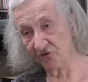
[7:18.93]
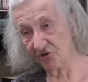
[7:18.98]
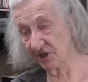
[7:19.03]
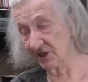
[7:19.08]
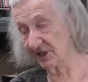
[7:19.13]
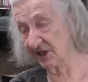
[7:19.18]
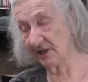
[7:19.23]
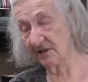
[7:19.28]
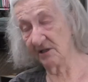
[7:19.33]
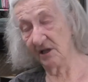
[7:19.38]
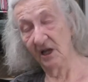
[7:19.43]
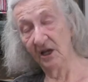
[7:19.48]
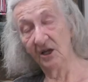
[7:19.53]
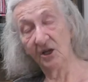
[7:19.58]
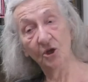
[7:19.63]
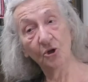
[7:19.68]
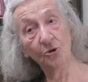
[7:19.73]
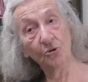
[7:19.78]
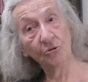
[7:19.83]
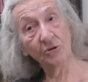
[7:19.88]
She said,
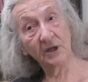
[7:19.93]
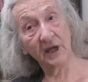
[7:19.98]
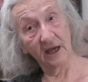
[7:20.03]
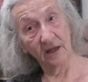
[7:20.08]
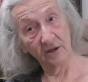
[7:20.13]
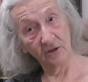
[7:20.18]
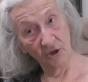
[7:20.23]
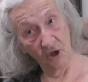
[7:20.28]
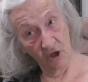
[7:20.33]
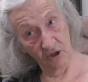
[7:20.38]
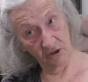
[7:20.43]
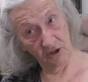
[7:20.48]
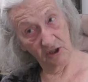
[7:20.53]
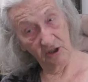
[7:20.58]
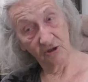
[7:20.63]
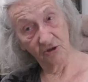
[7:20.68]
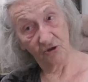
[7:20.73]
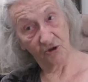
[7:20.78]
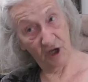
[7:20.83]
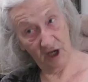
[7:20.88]
you cannot
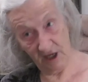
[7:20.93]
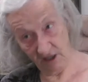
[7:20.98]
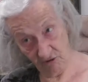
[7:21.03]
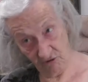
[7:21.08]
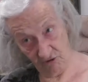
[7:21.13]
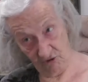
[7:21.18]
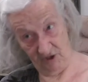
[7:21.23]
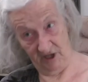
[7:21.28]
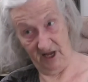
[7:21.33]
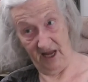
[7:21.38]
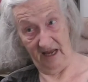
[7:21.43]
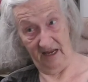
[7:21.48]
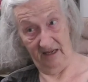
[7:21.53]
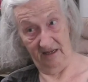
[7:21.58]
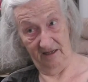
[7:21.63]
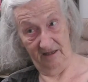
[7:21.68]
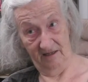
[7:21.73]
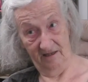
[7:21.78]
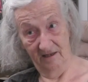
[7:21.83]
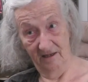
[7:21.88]
change
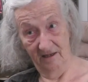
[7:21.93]
that.